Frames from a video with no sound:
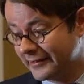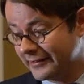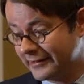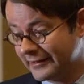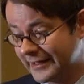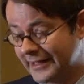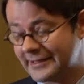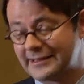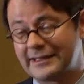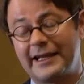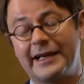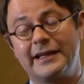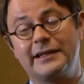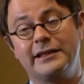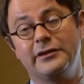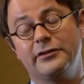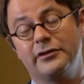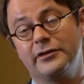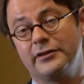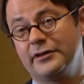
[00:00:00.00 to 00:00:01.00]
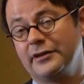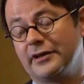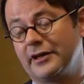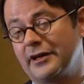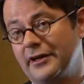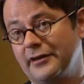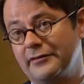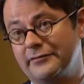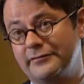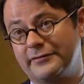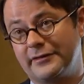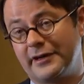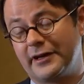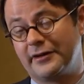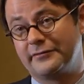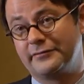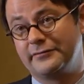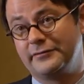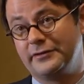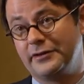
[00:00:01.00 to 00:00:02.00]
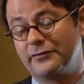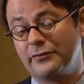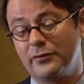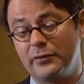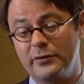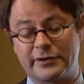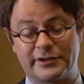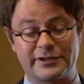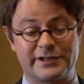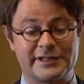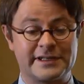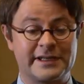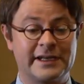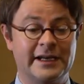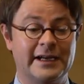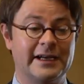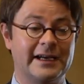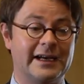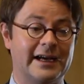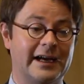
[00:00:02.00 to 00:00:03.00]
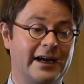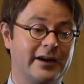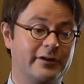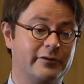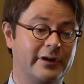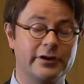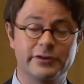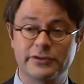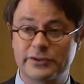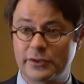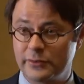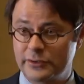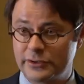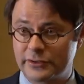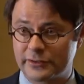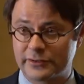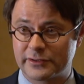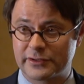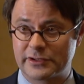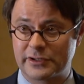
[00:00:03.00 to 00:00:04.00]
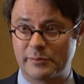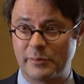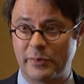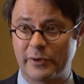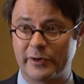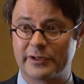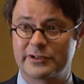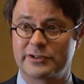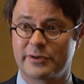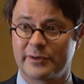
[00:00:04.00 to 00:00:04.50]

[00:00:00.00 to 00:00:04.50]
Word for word: less likelihood of, of divorce, greater social support.